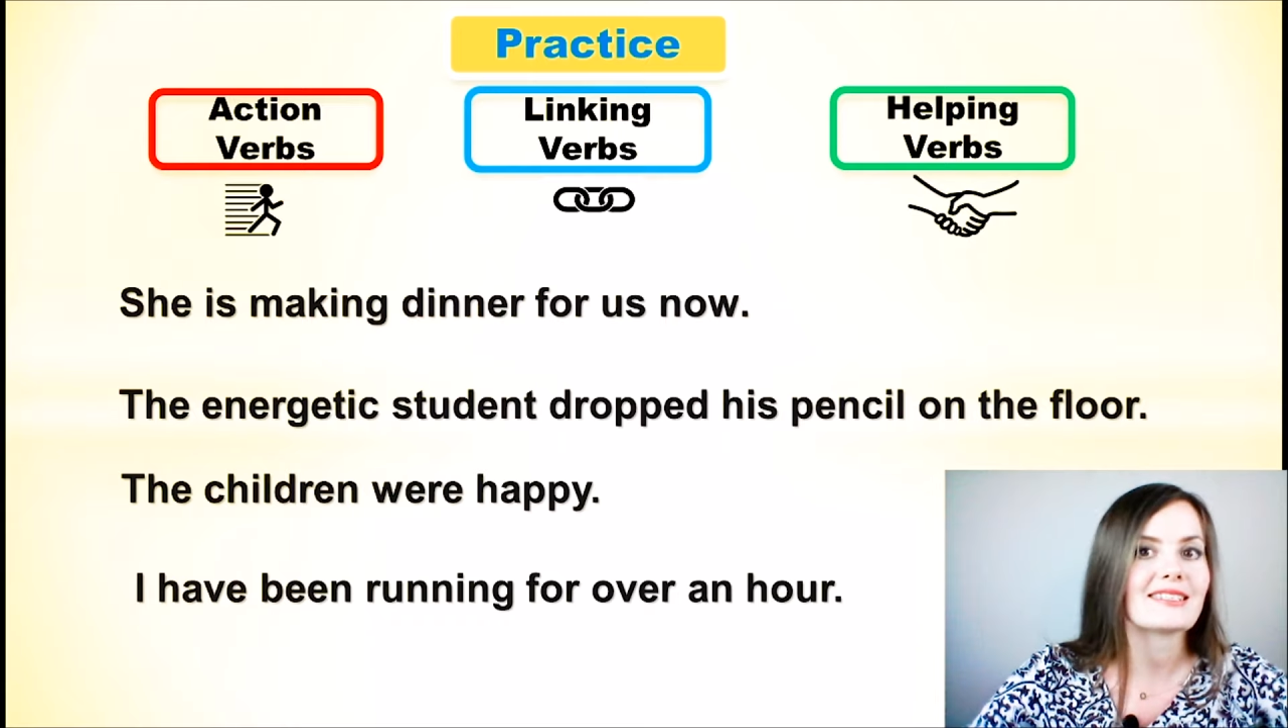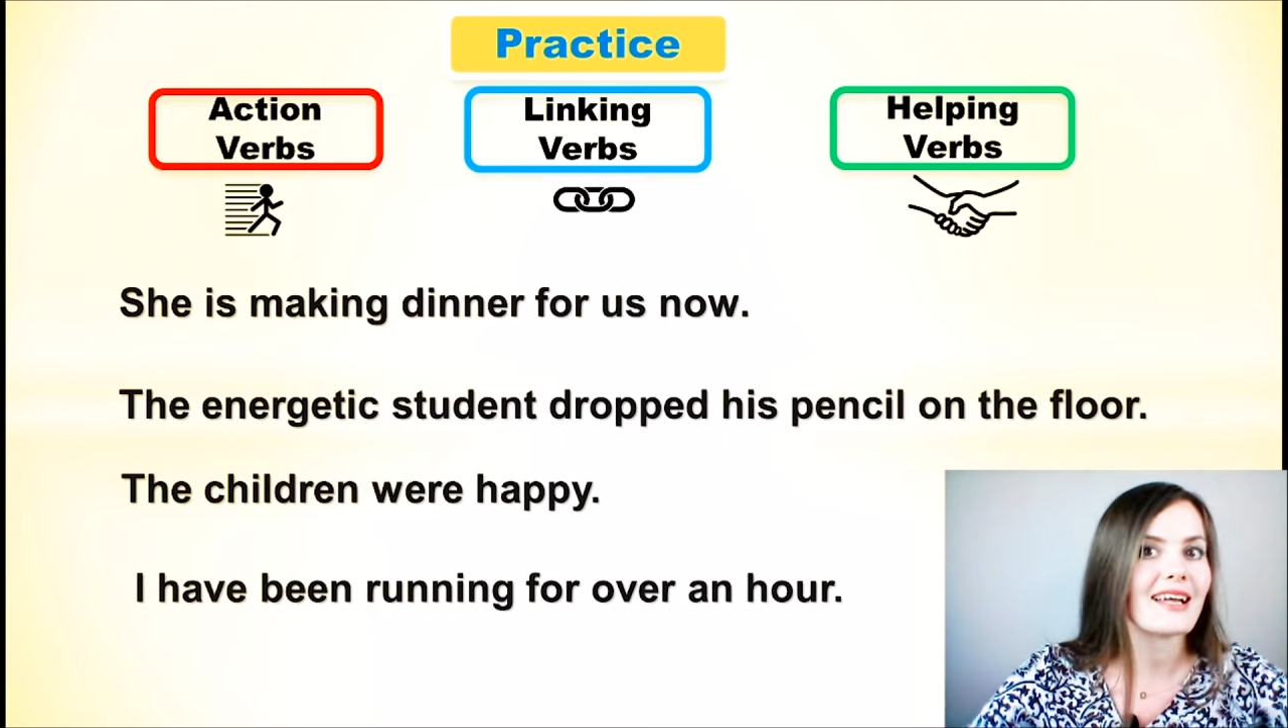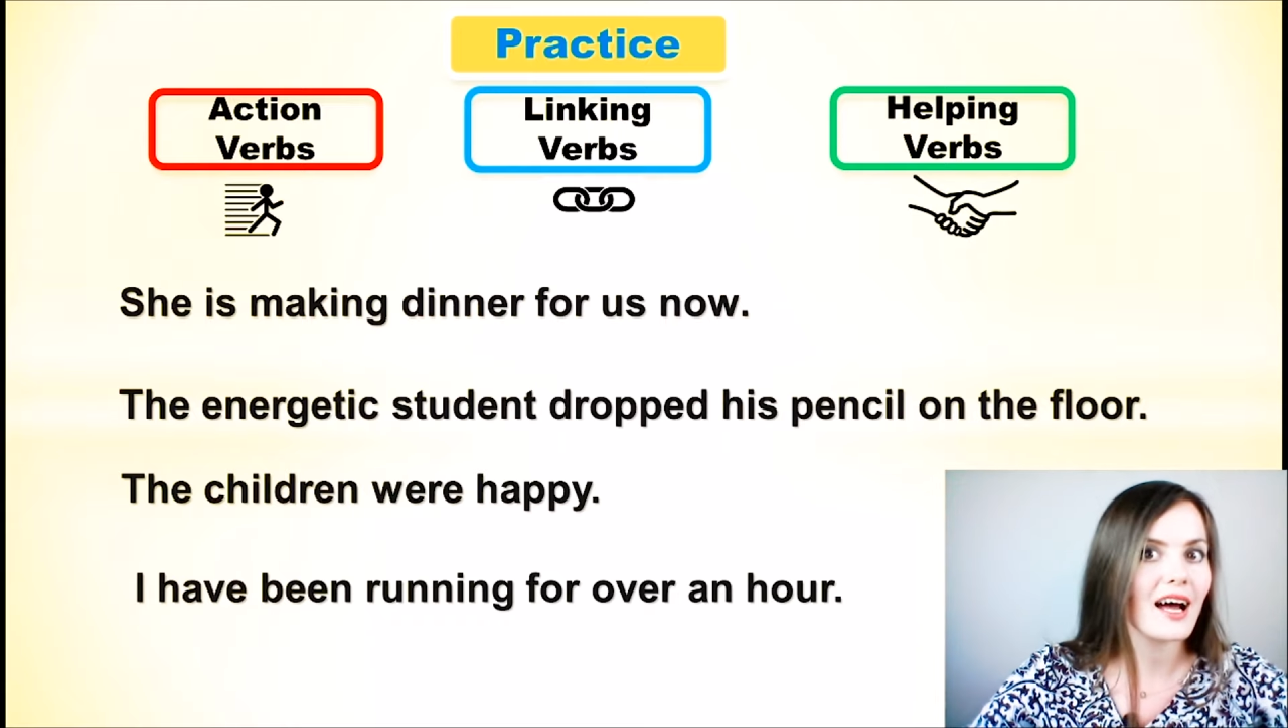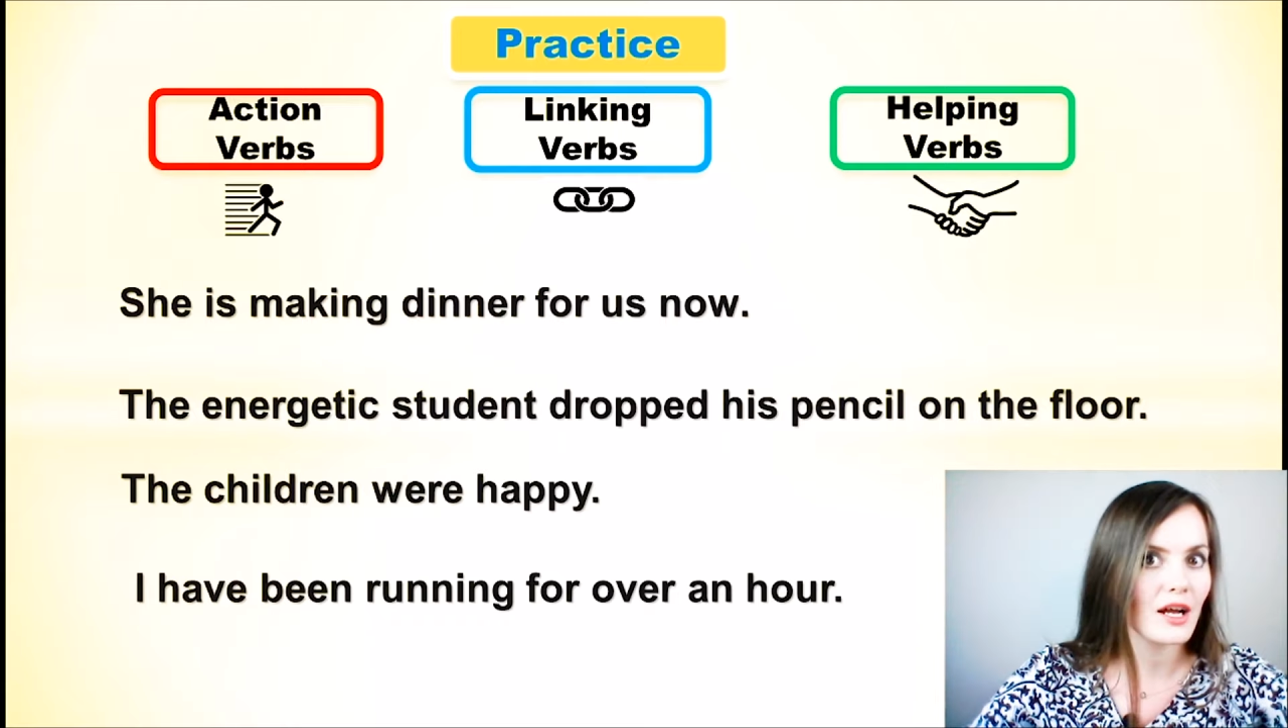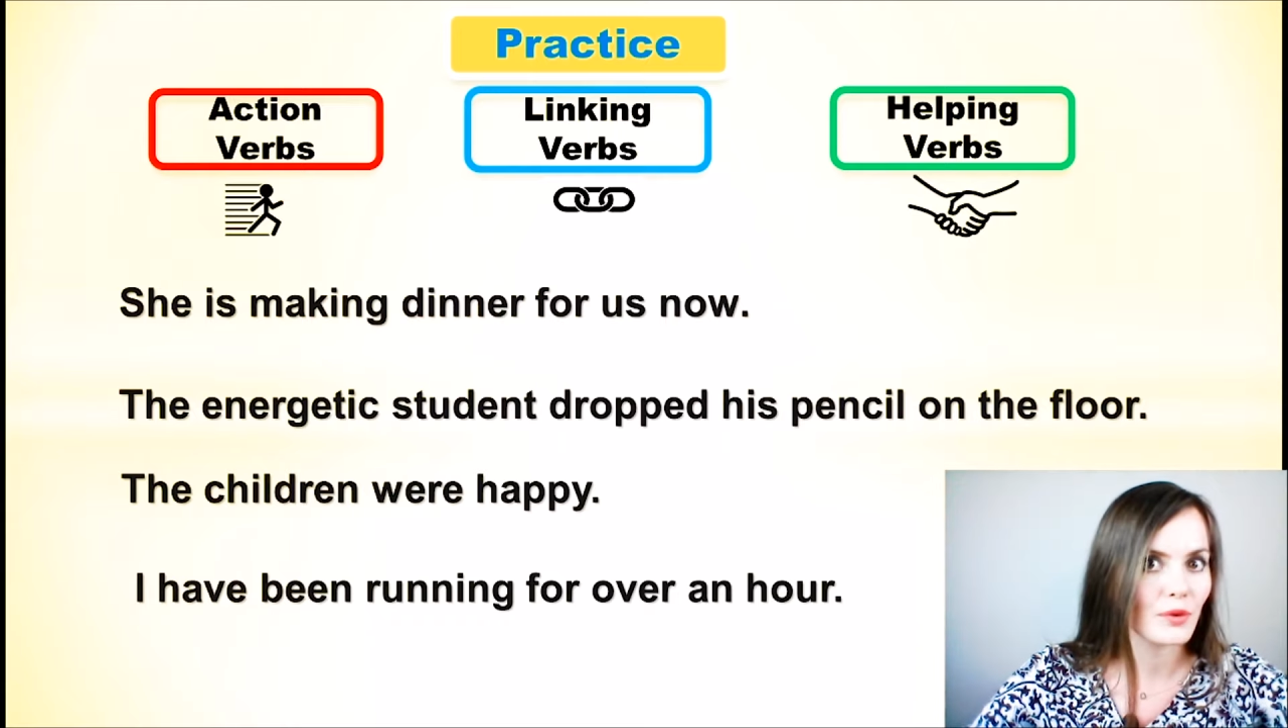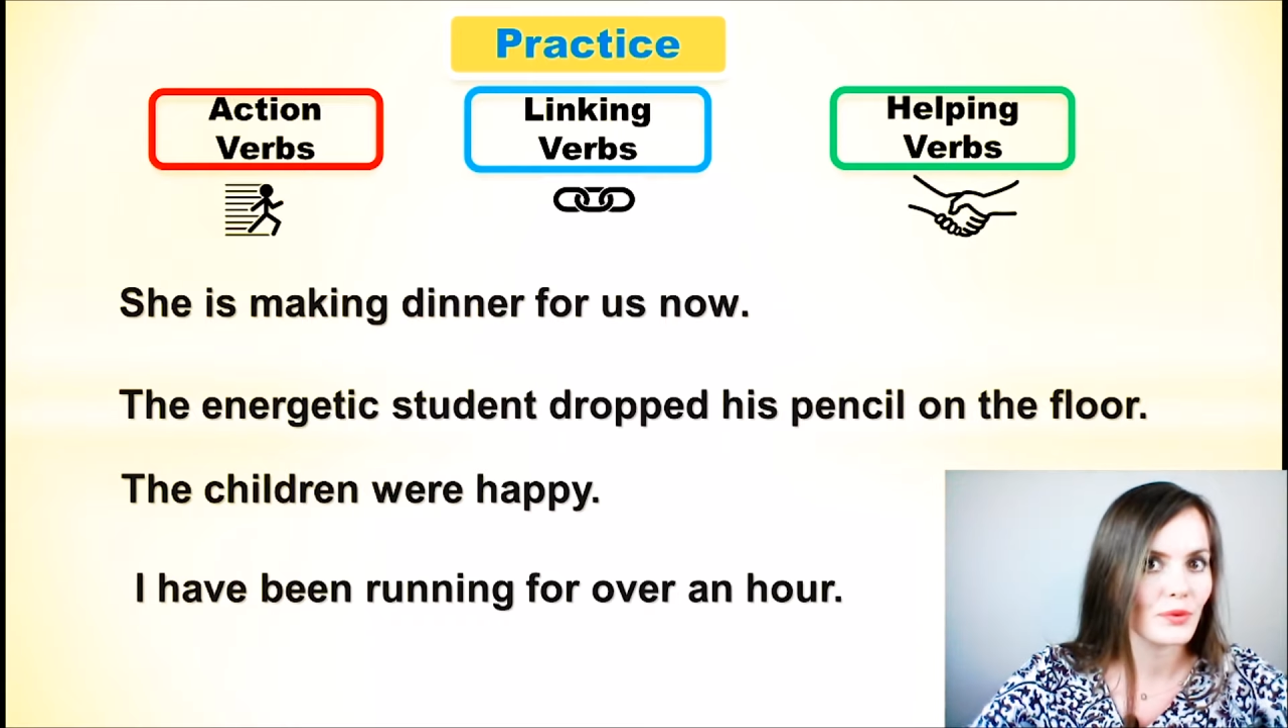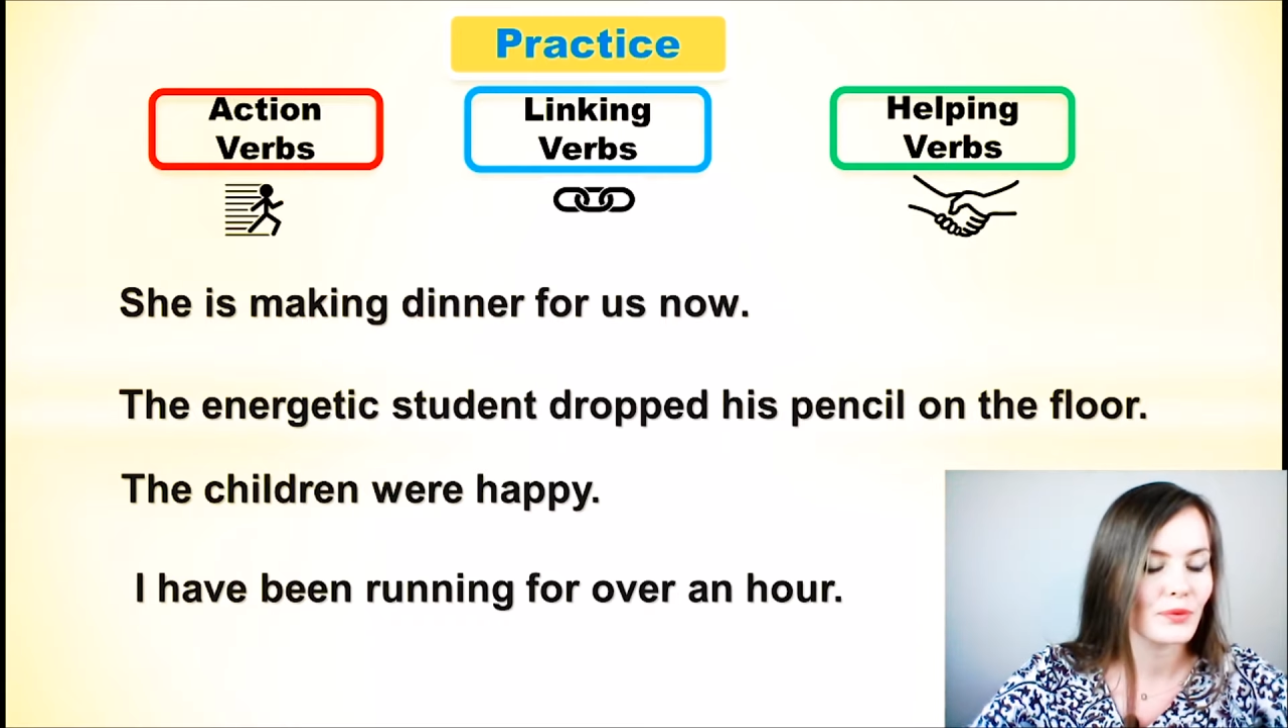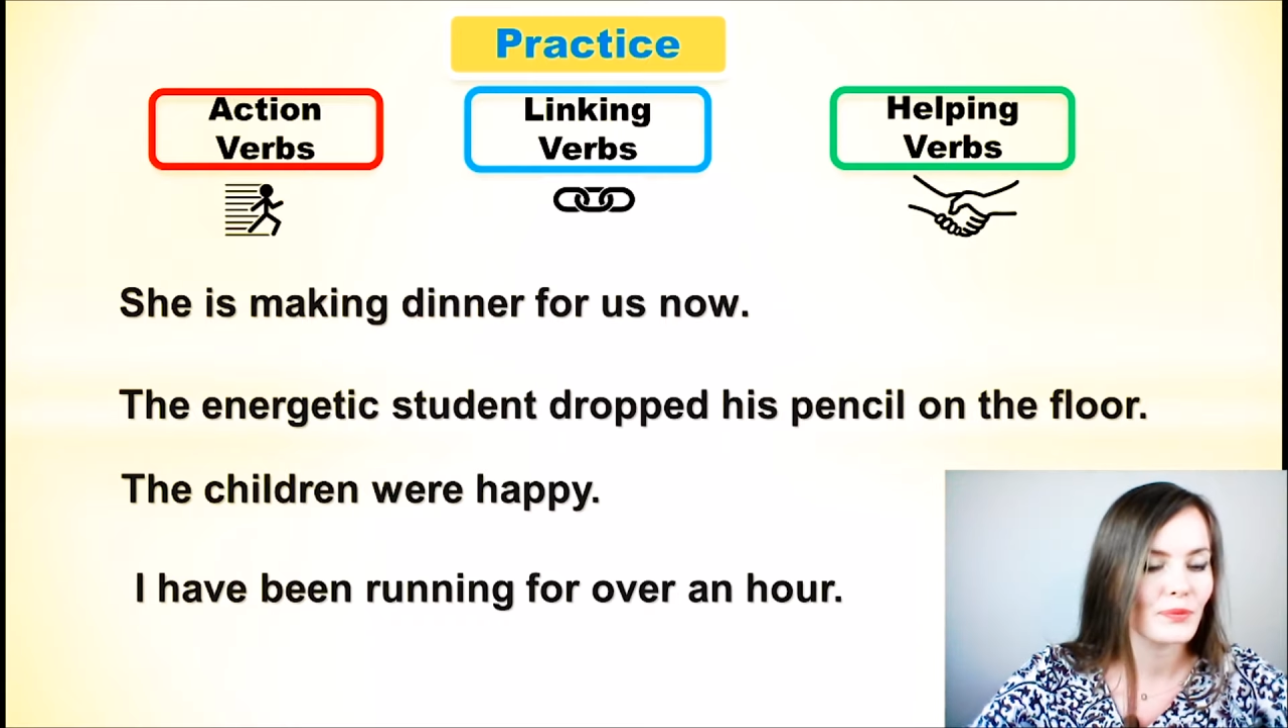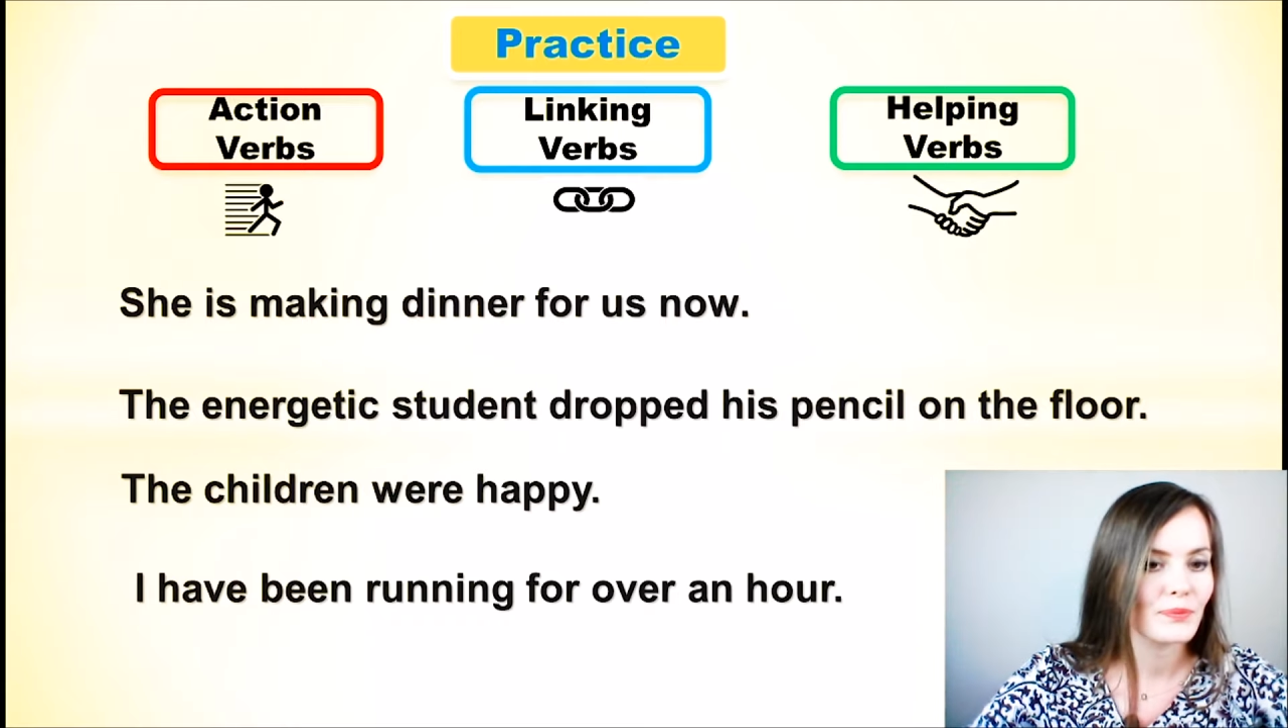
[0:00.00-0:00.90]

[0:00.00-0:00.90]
now.